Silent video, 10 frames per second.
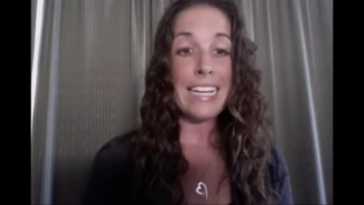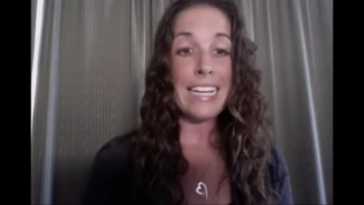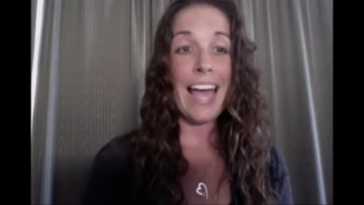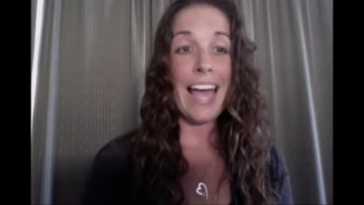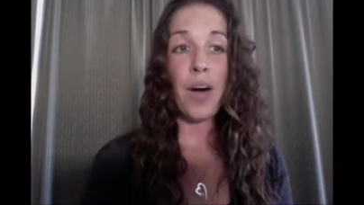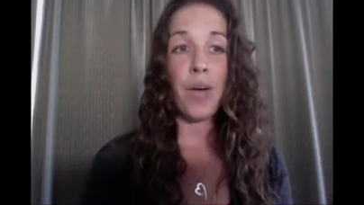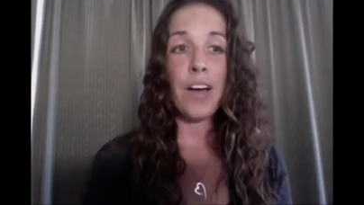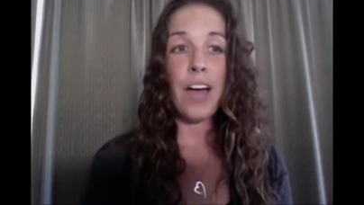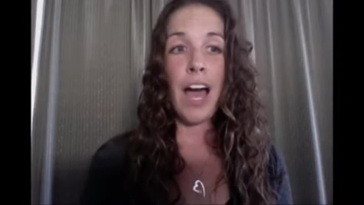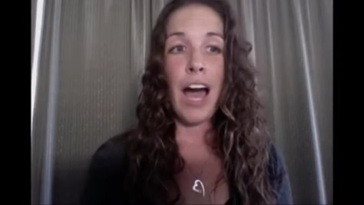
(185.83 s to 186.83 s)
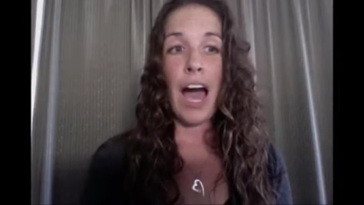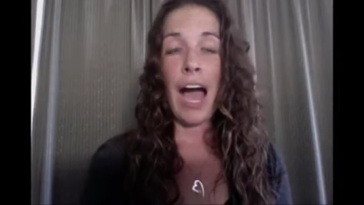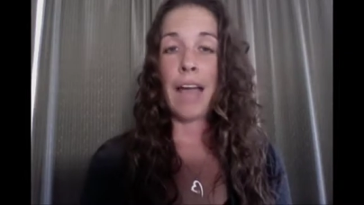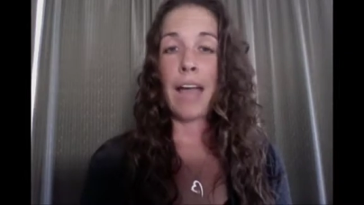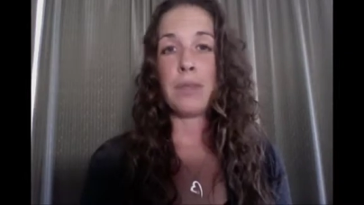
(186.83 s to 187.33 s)
Now
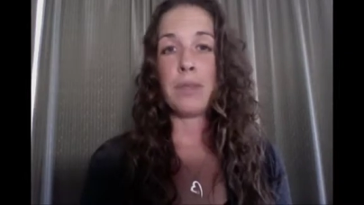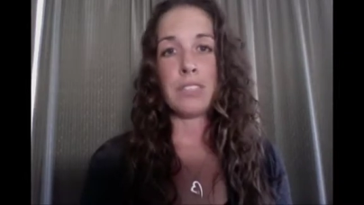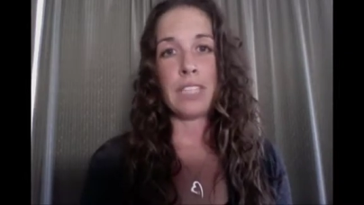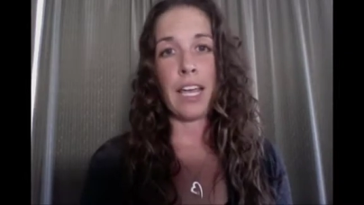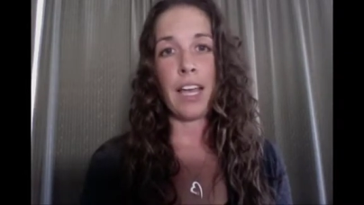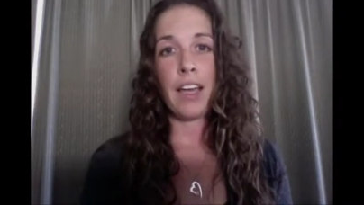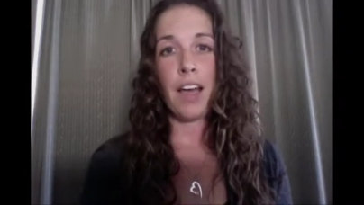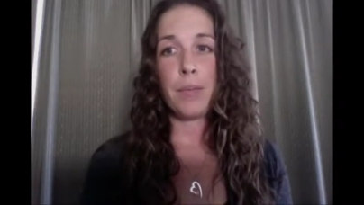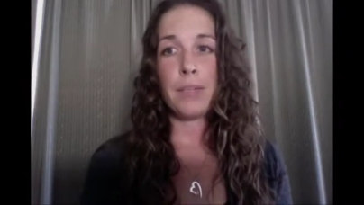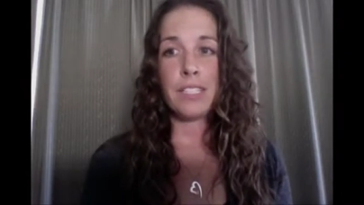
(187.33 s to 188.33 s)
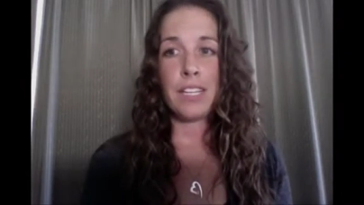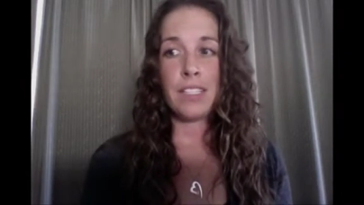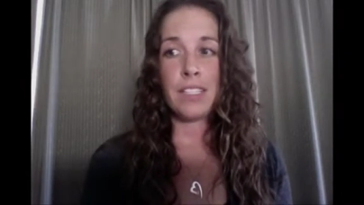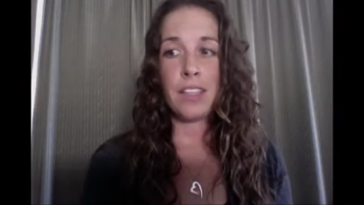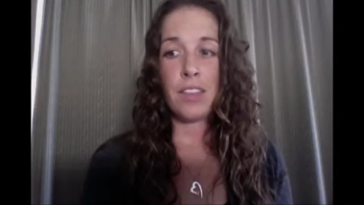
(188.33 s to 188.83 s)
I'm building a
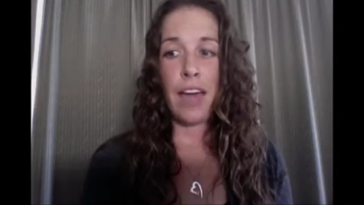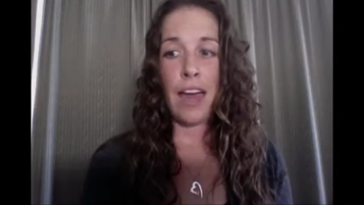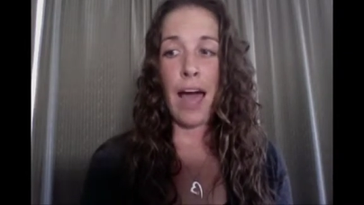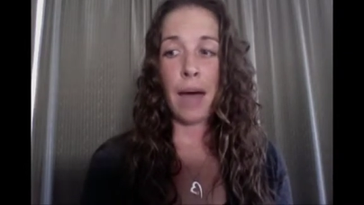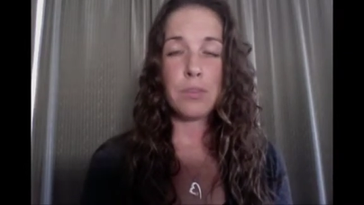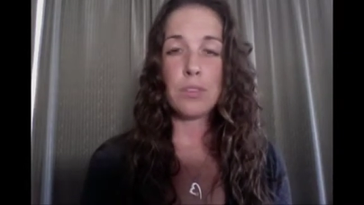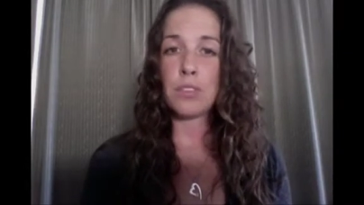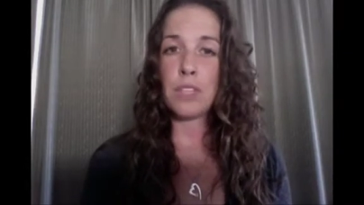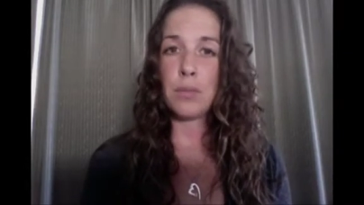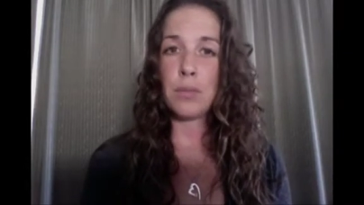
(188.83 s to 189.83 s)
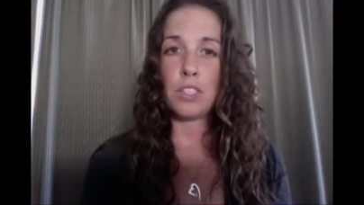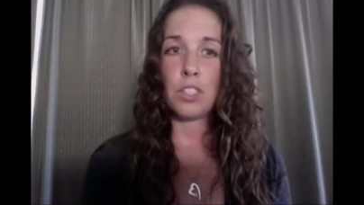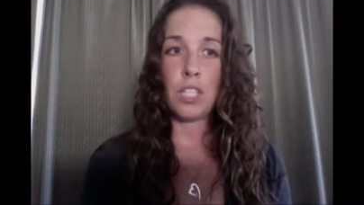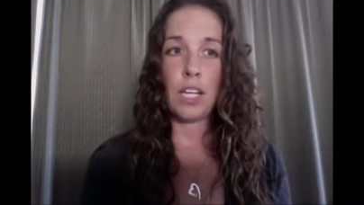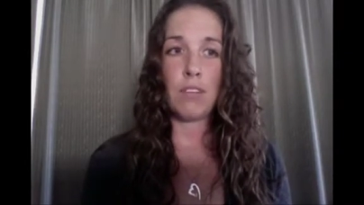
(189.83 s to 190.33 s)
business that absolutely will
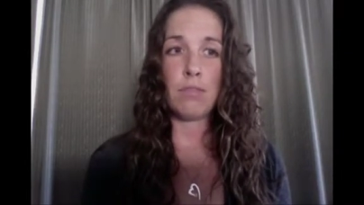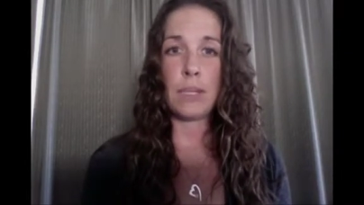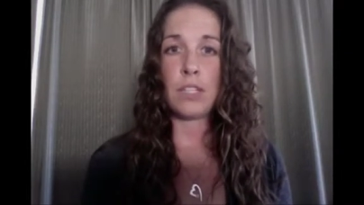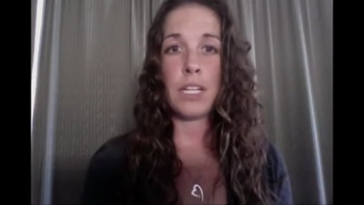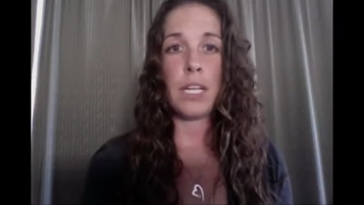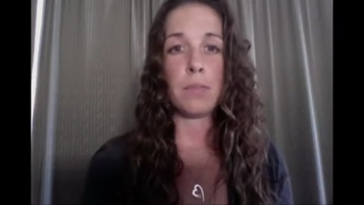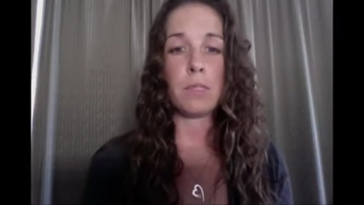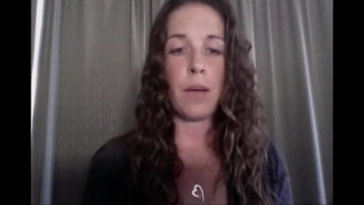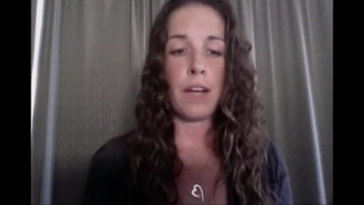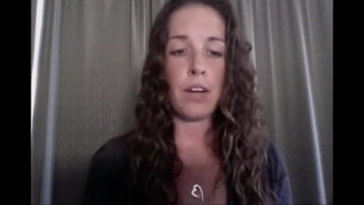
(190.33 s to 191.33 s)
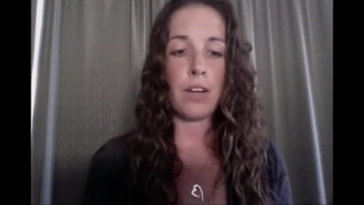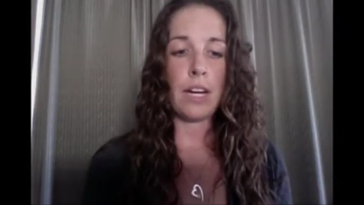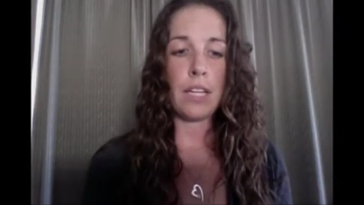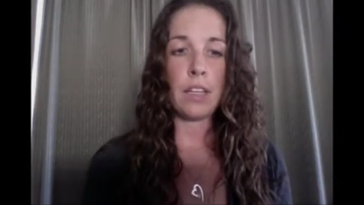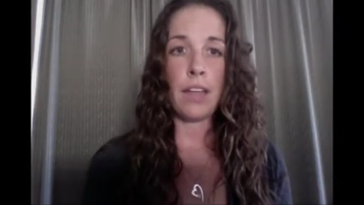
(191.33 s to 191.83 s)
achieve my dreams by
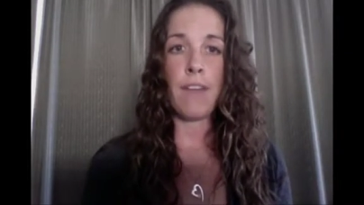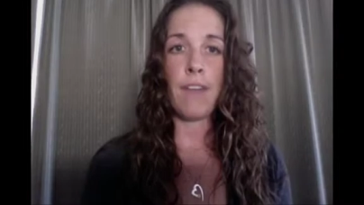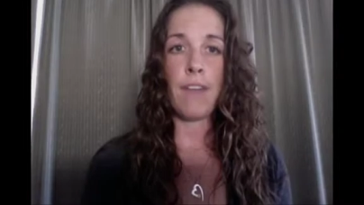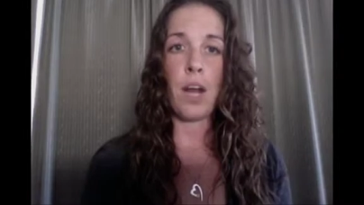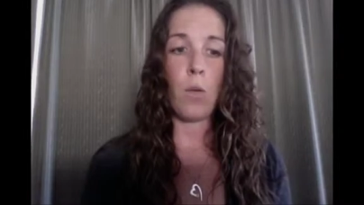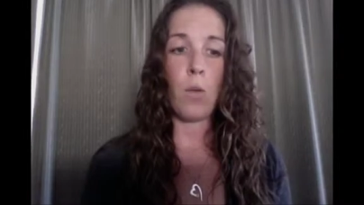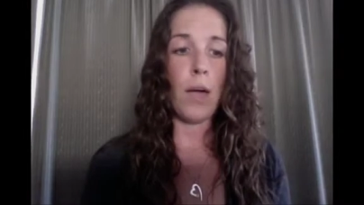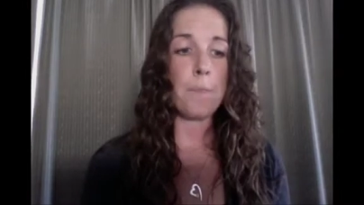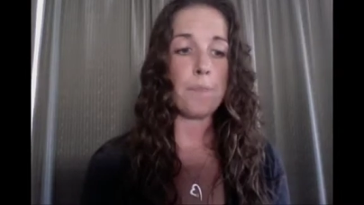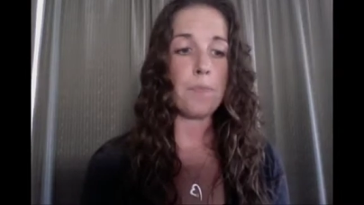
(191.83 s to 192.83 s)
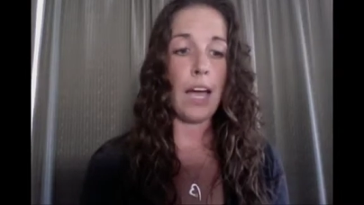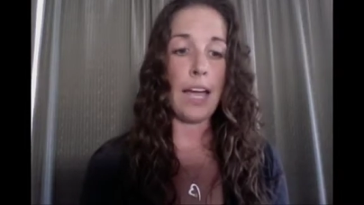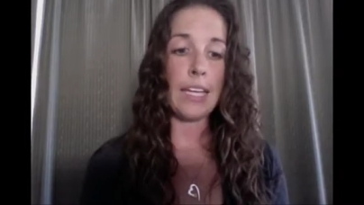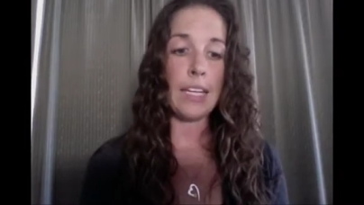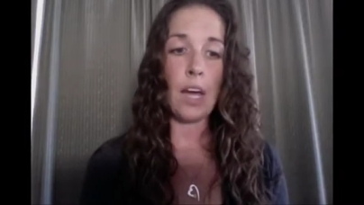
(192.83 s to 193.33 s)
creating the life that I want.
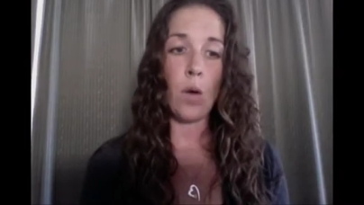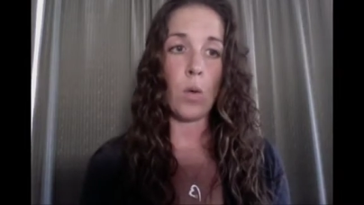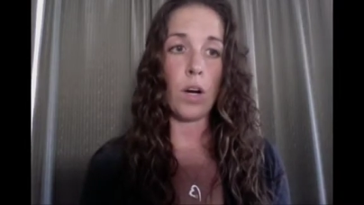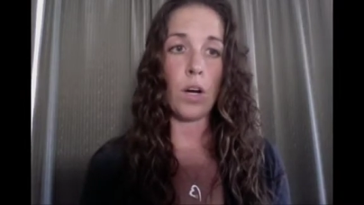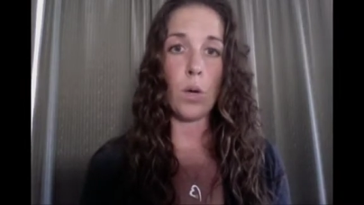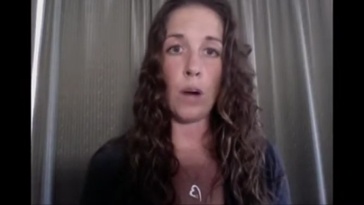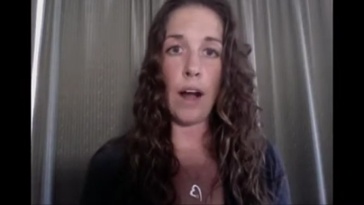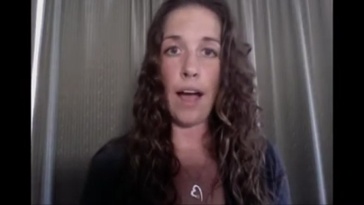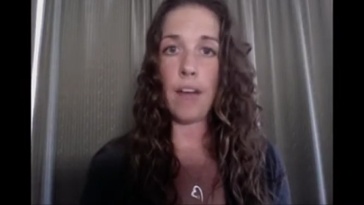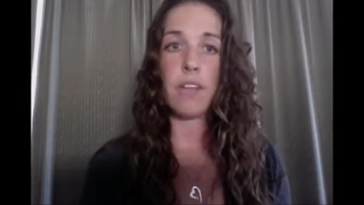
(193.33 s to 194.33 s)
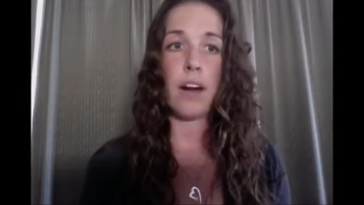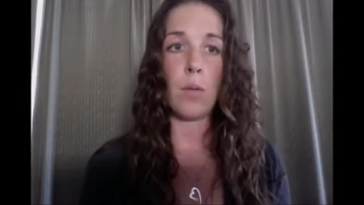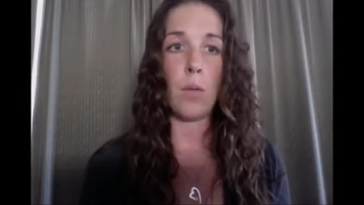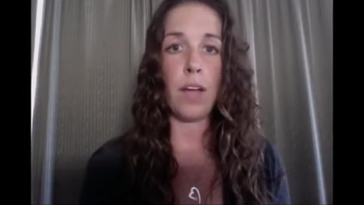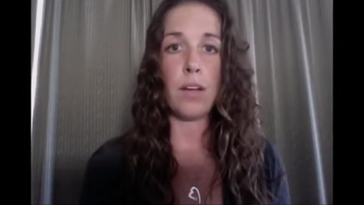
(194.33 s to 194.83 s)
I can now work wherever
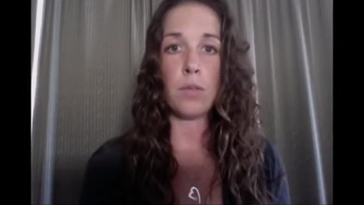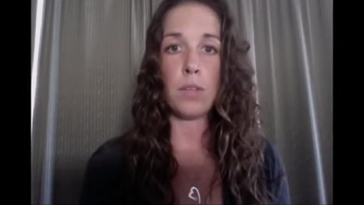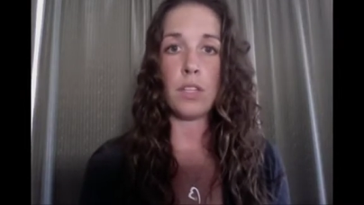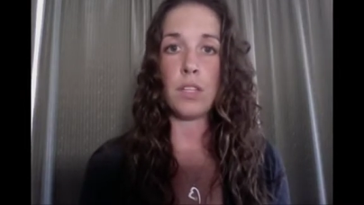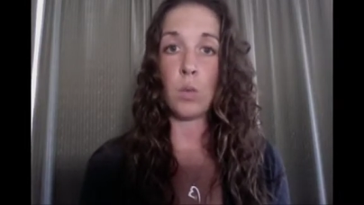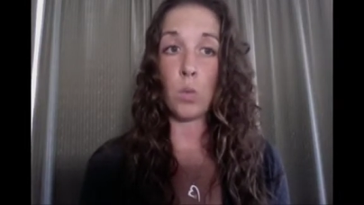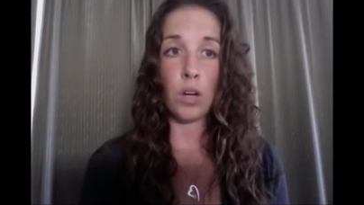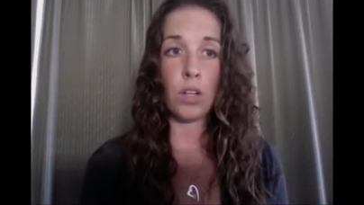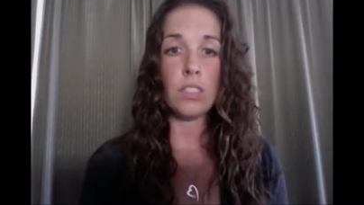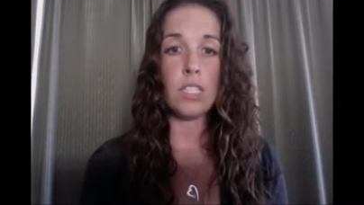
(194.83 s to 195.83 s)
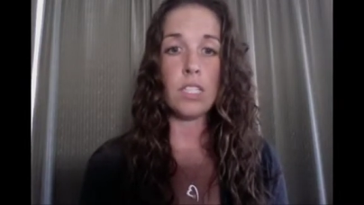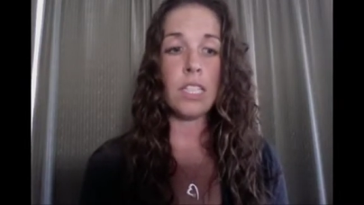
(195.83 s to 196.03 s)
I want within the world